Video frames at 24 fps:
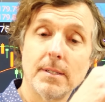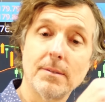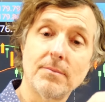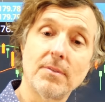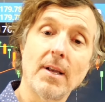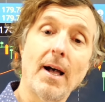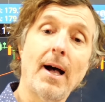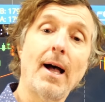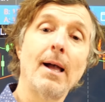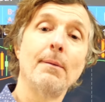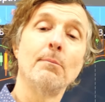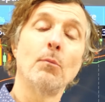of
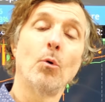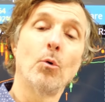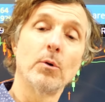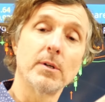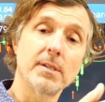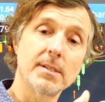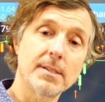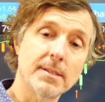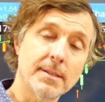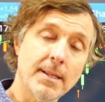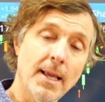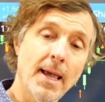time, or
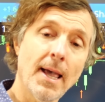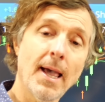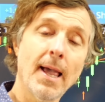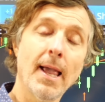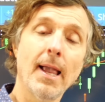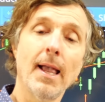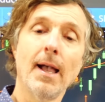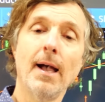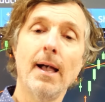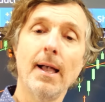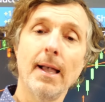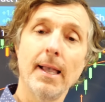
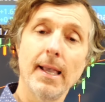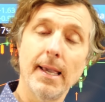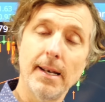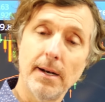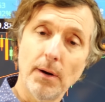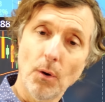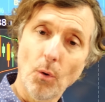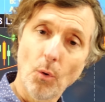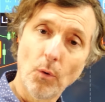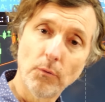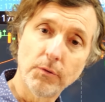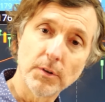stay in
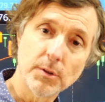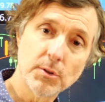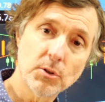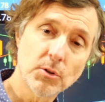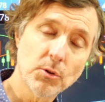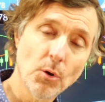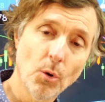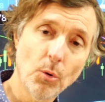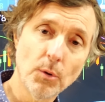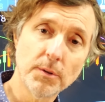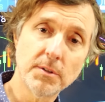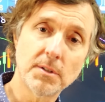an
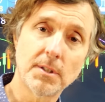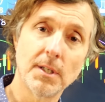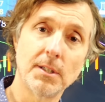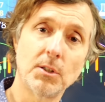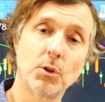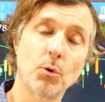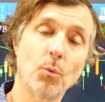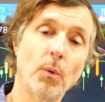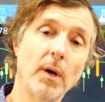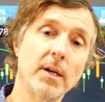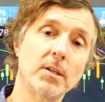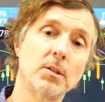oversold
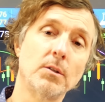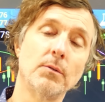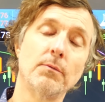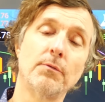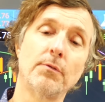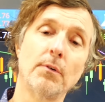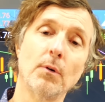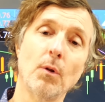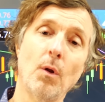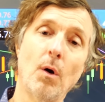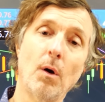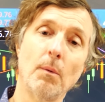situation
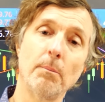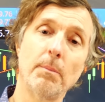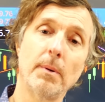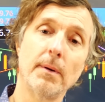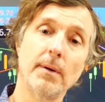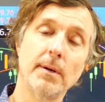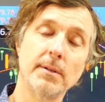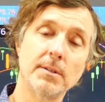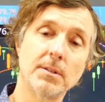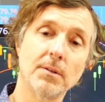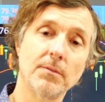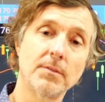for long
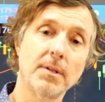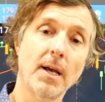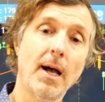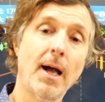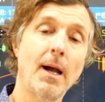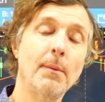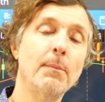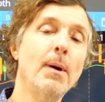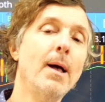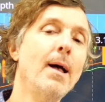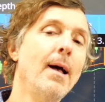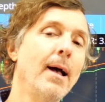periods of
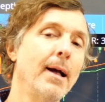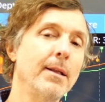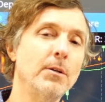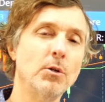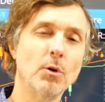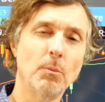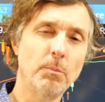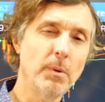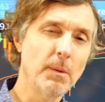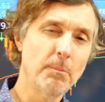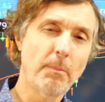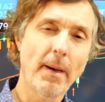time, and
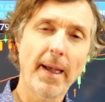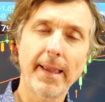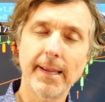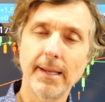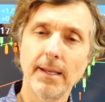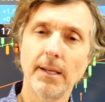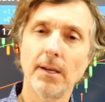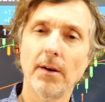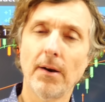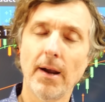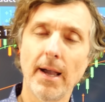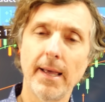you'll be
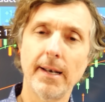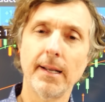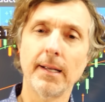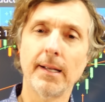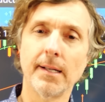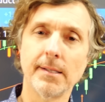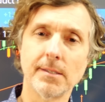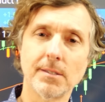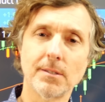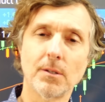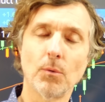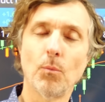banging your head
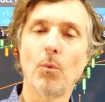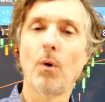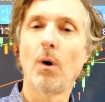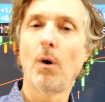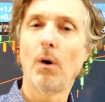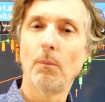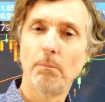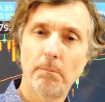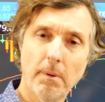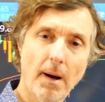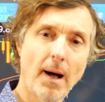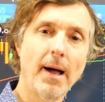against the
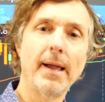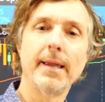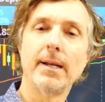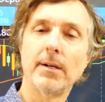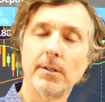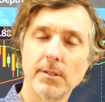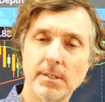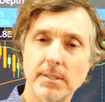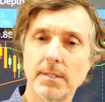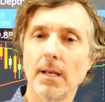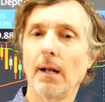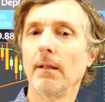wall, buying
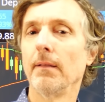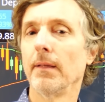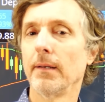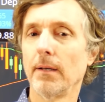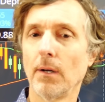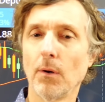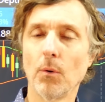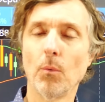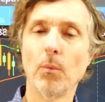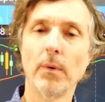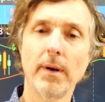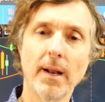or
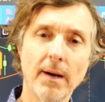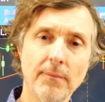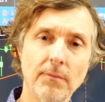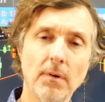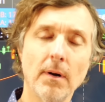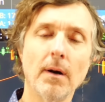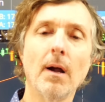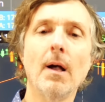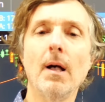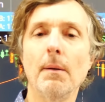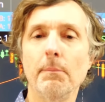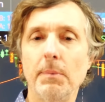selling or
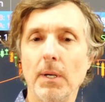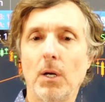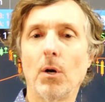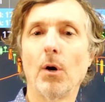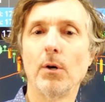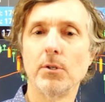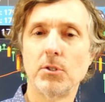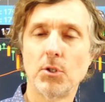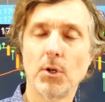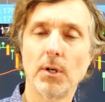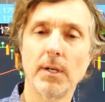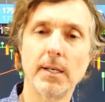whatever,
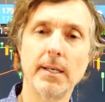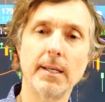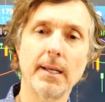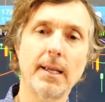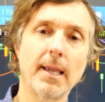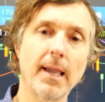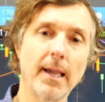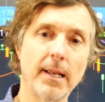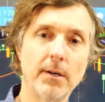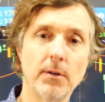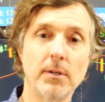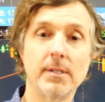because your
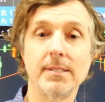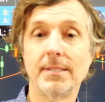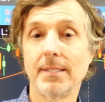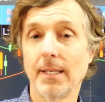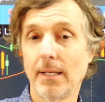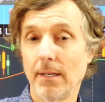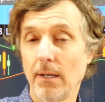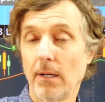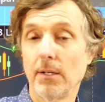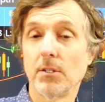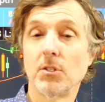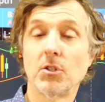indicator is
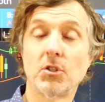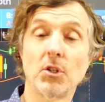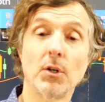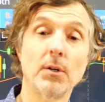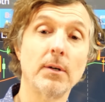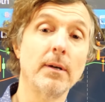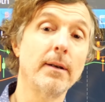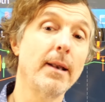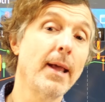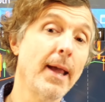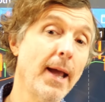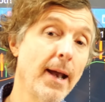in a
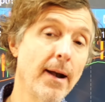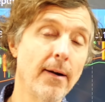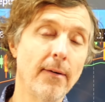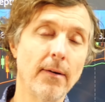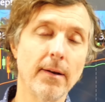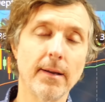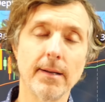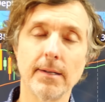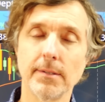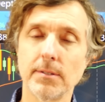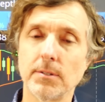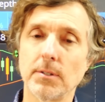certain
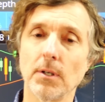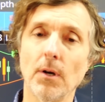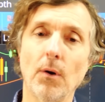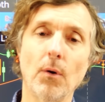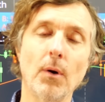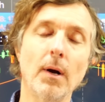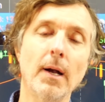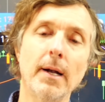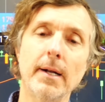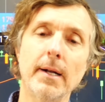area. So